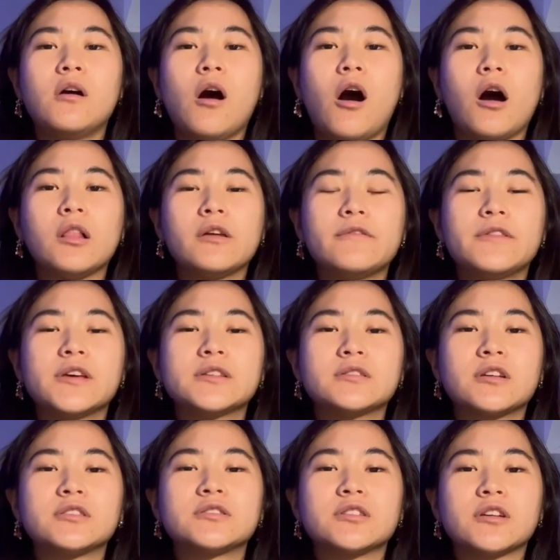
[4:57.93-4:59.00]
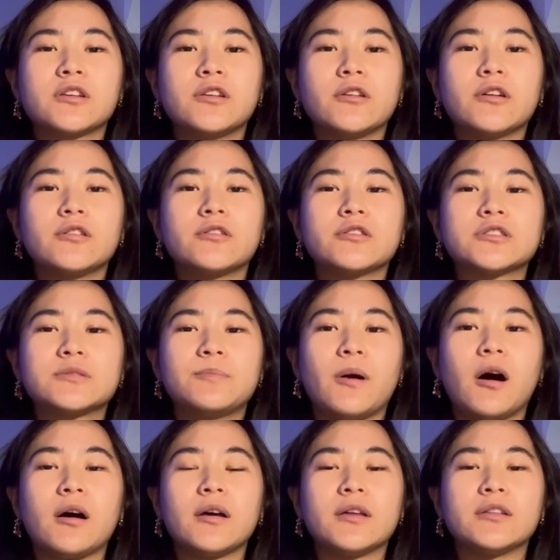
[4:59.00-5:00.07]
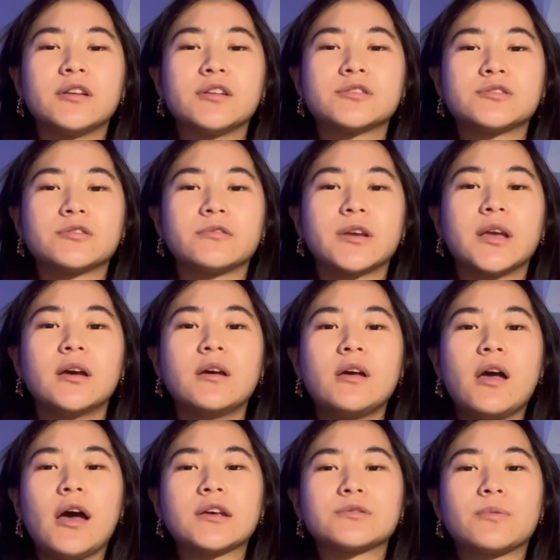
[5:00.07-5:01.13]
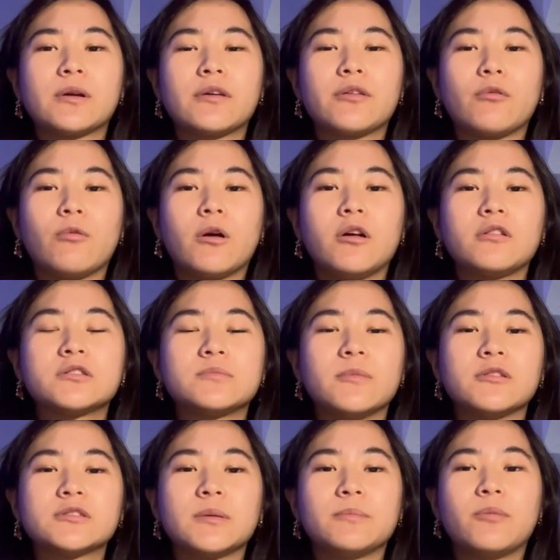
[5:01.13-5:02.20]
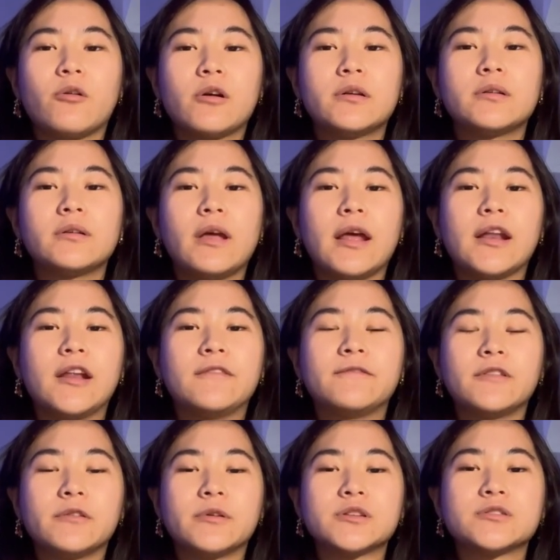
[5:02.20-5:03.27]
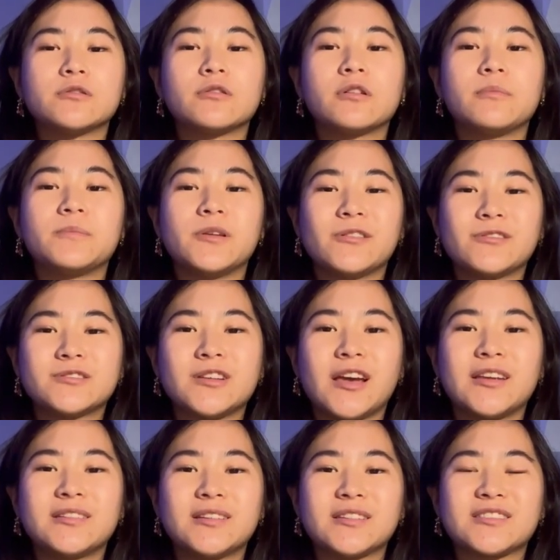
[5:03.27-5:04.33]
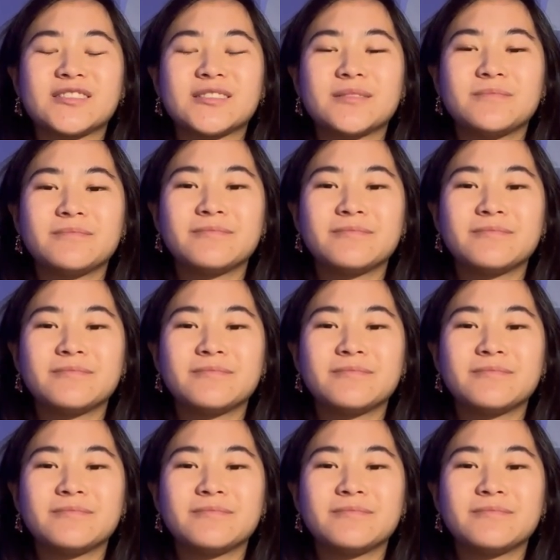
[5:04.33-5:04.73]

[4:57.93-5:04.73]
All of this can secure her spot in history as one of the world's most important and influential computer scientists.